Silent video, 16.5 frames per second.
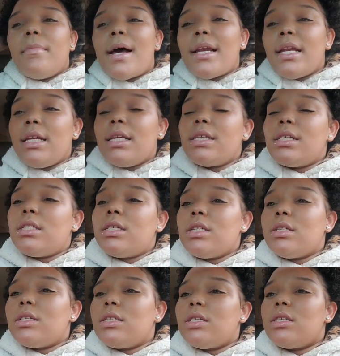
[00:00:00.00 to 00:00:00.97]
my
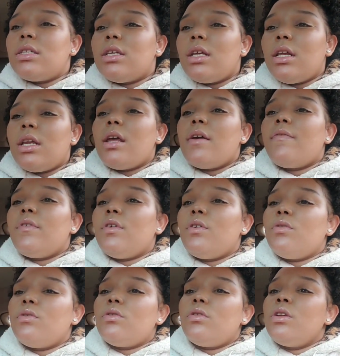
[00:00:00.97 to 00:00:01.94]
nieces and
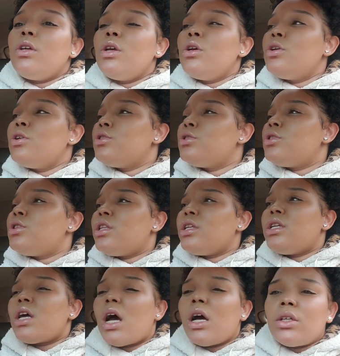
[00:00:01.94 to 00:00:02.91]
nephews to the
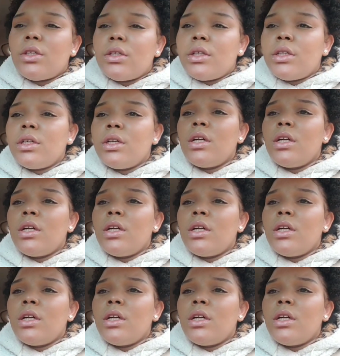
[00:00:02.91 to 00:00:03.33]
doctor.